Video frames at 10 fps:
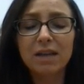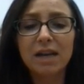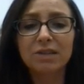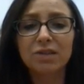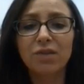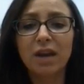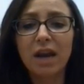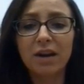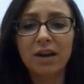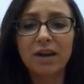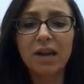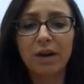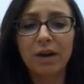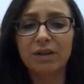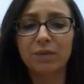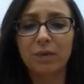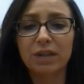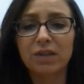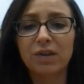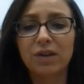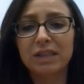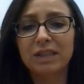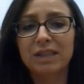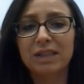and so the yellow areas are where I saw increases,